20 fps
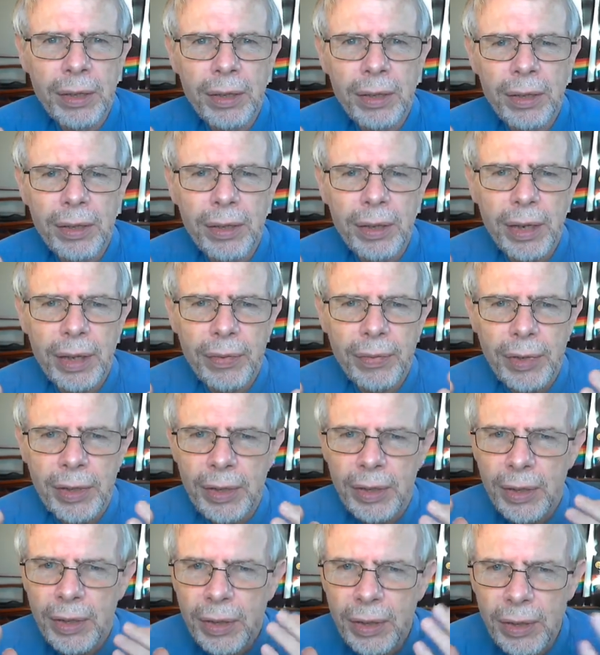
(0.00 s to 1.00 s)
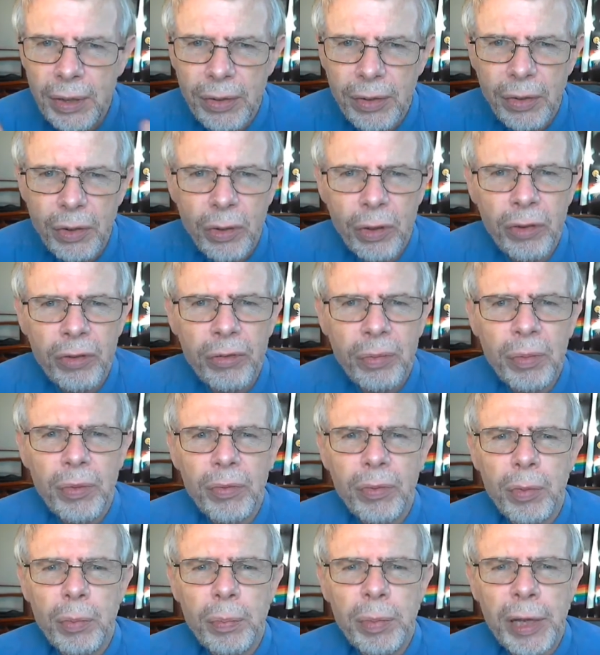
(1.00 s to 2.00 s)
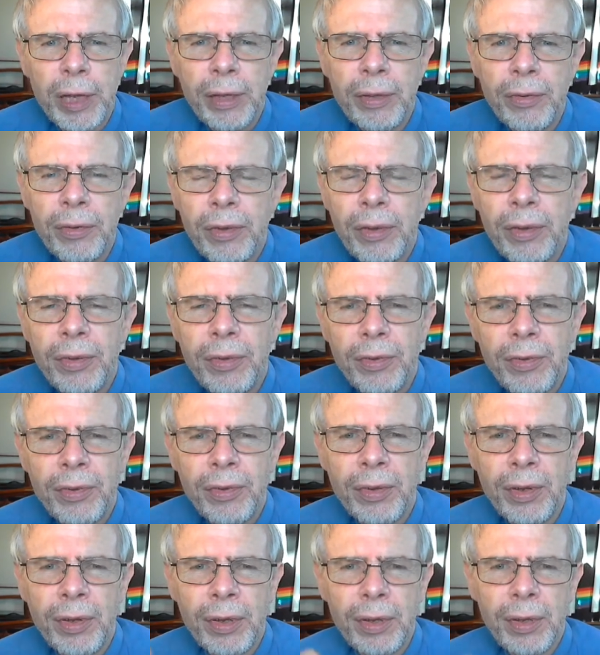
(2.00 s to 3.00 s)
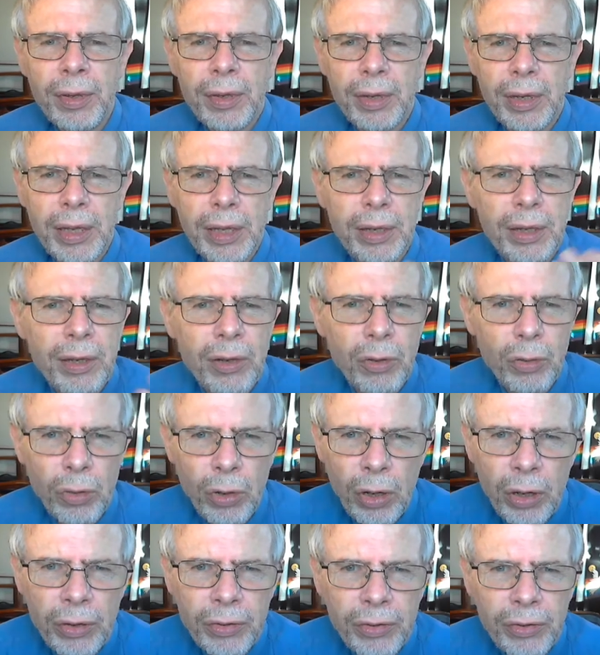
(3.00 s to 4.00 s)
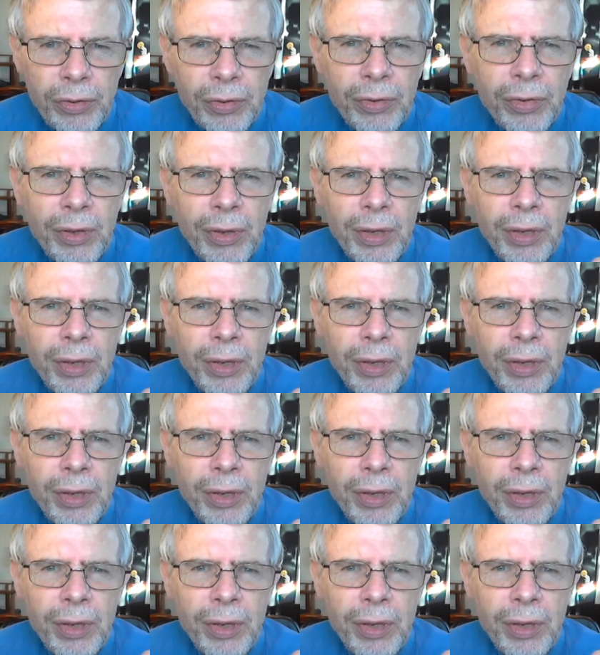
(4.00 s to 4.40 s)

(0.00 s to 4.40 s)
that having heard a gospel of repentance at the cross